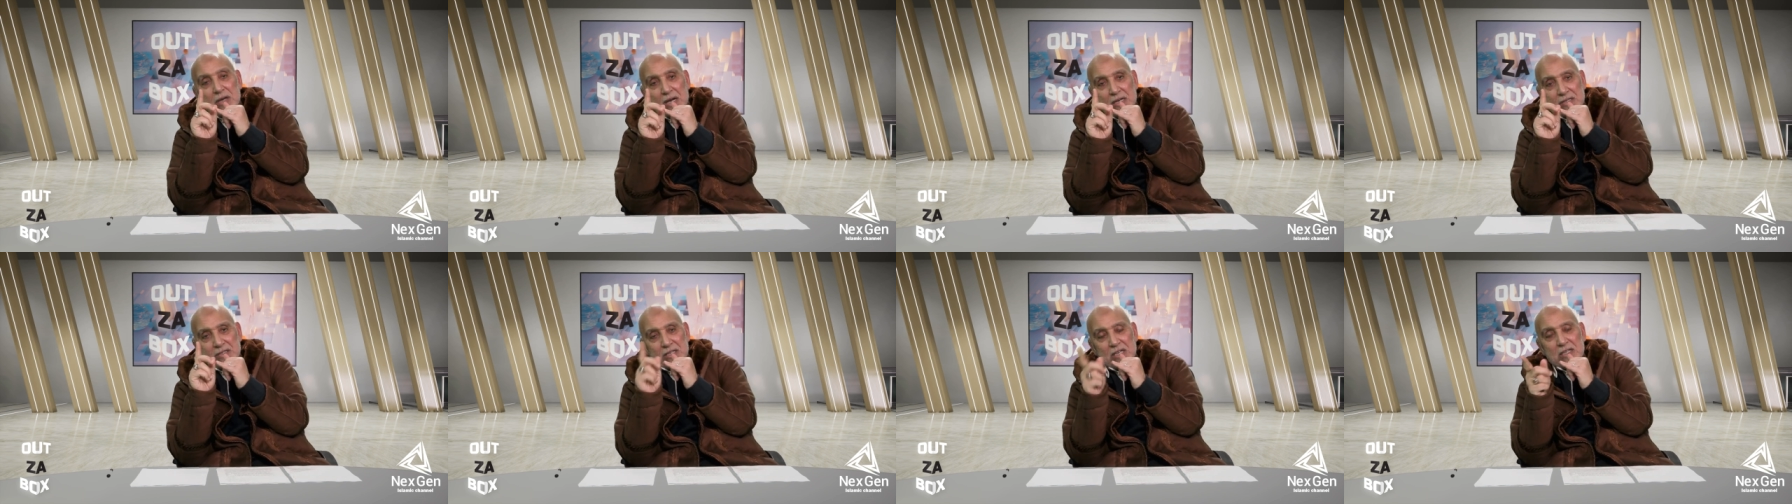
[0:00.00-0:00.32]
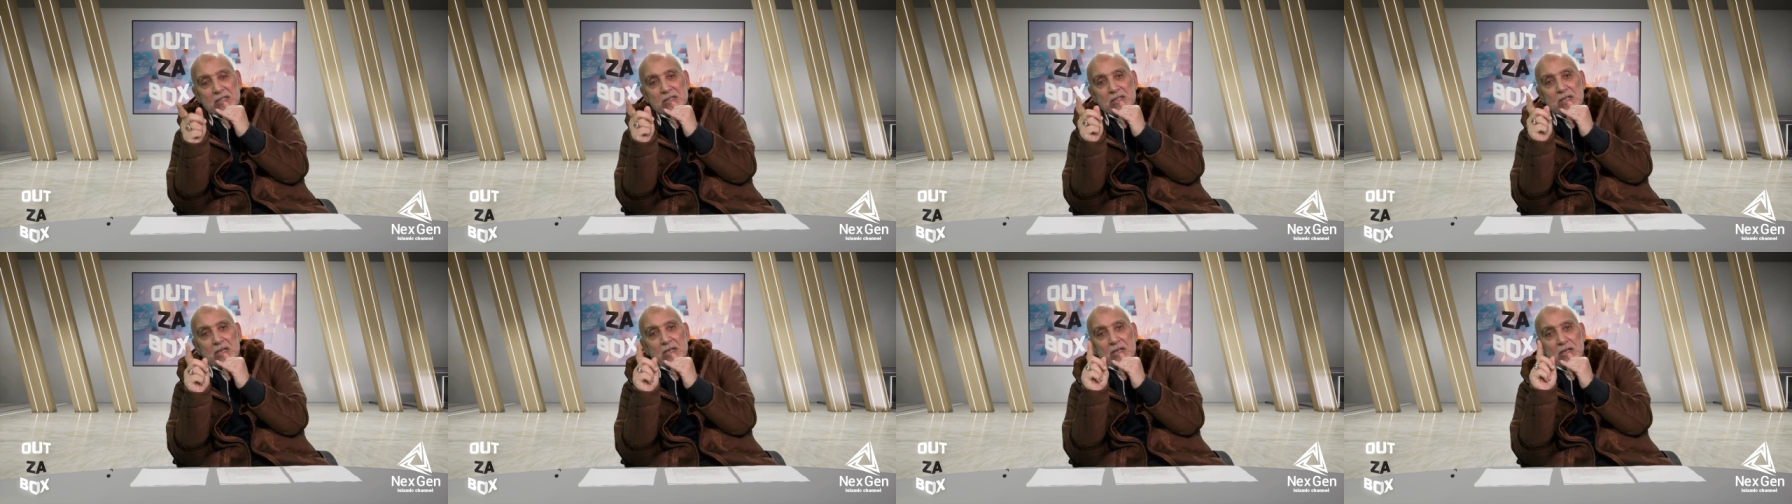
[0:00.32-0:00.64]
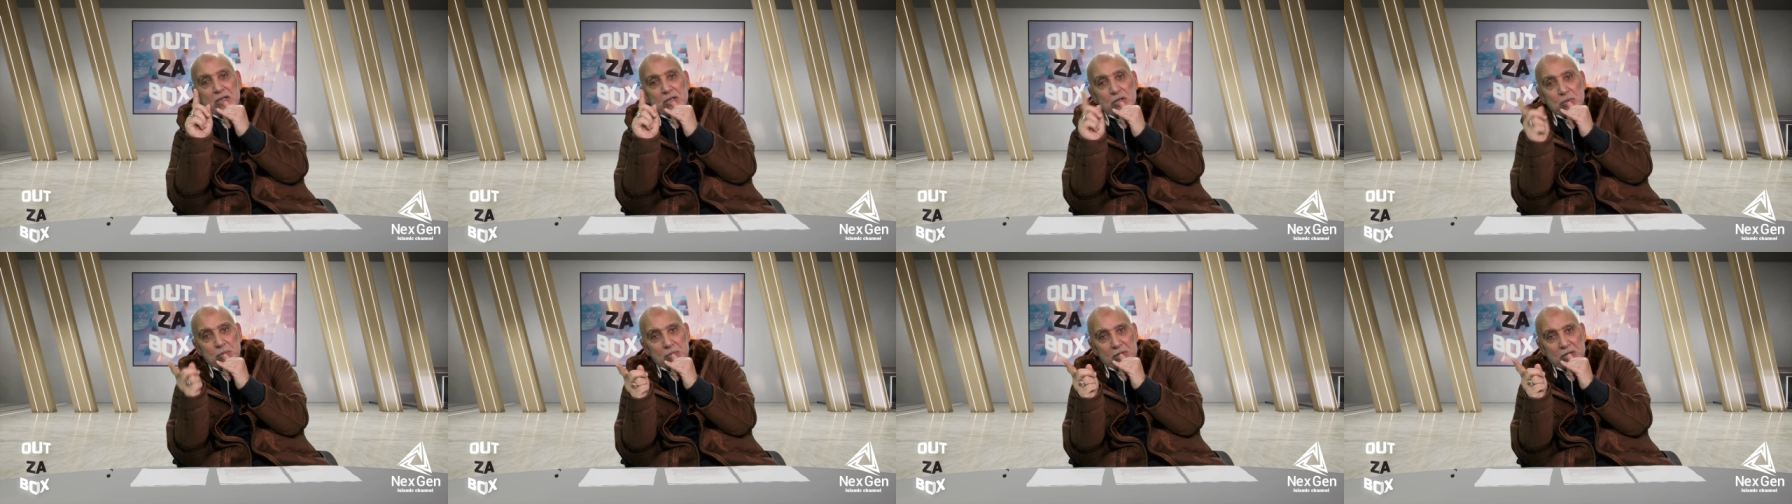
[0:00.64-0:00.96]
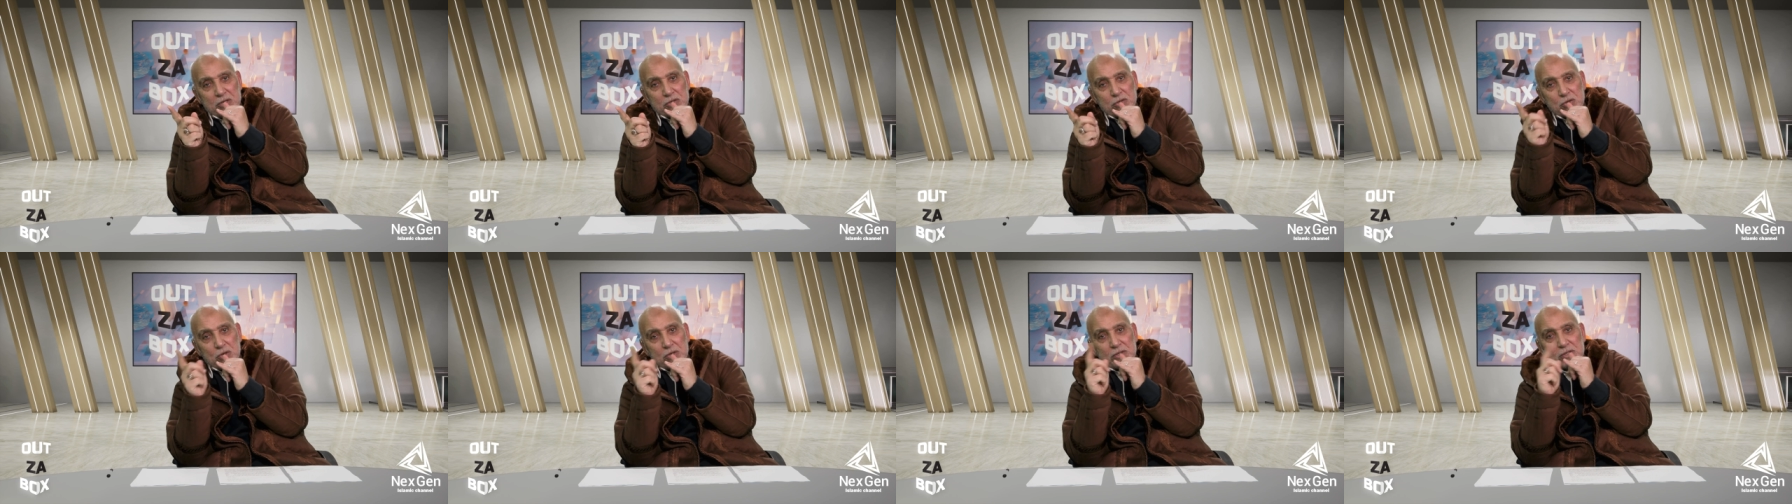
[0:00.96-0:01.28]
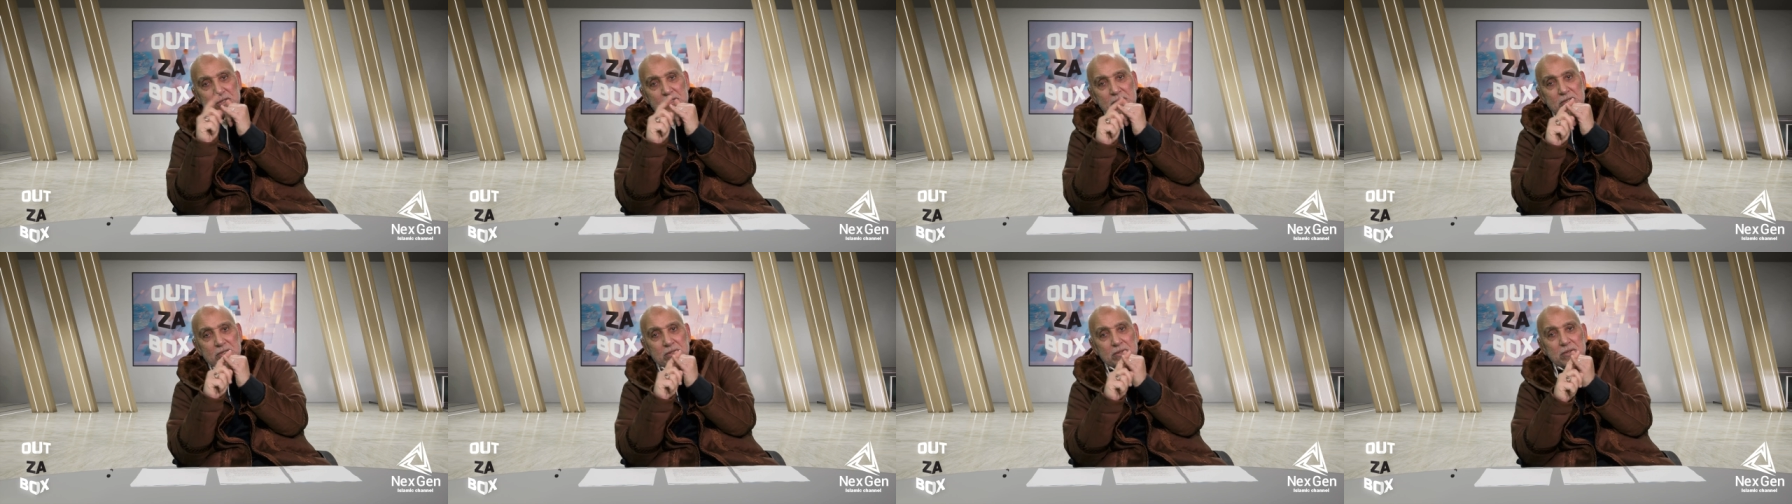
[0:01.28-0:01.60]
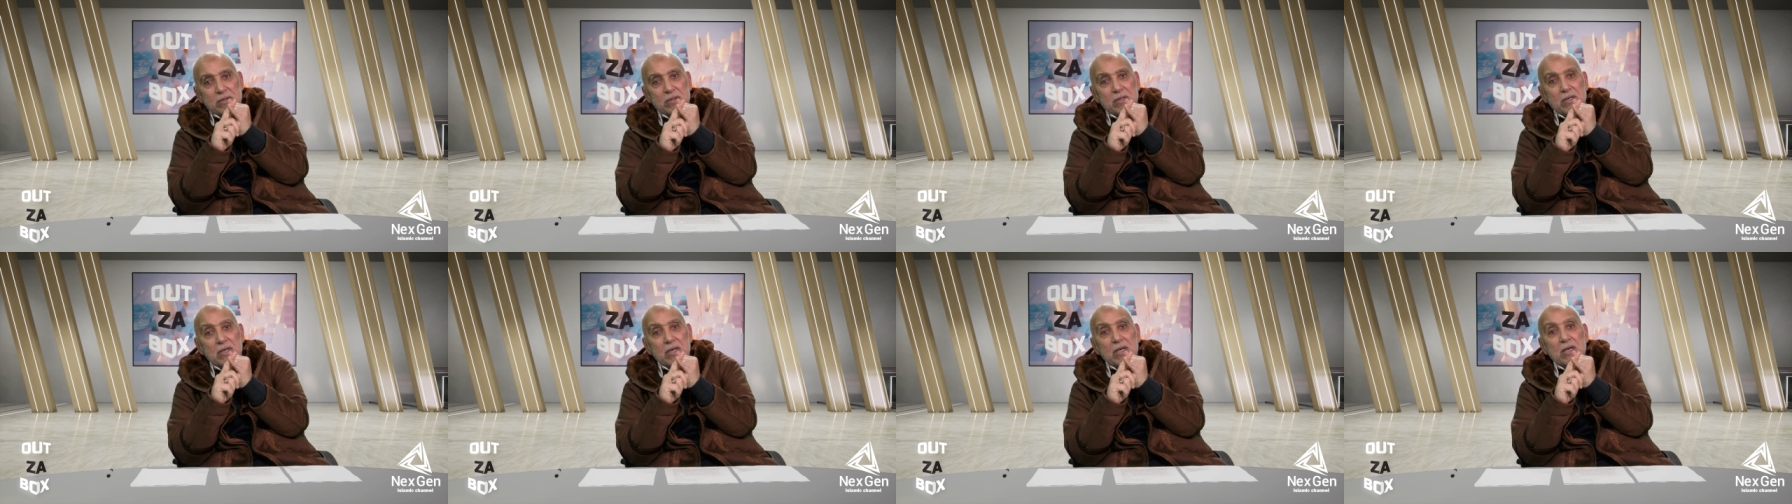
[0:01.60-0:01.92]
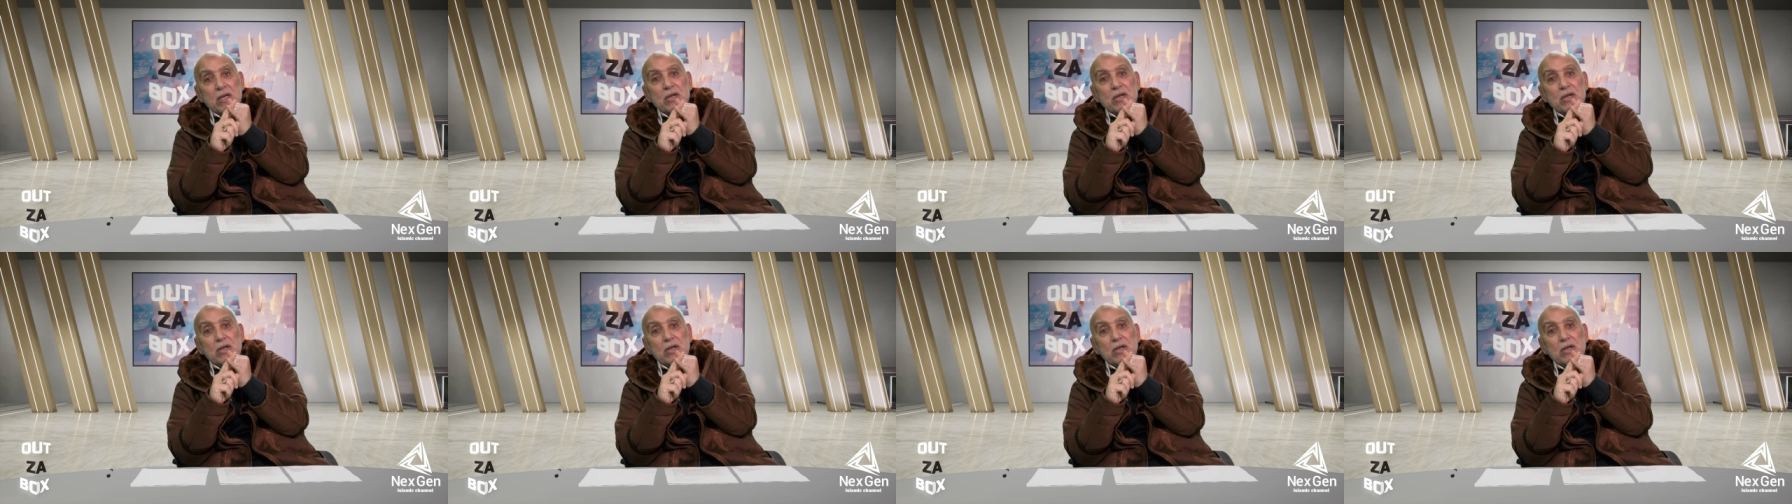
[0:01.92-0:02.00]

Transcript: I said, human resources,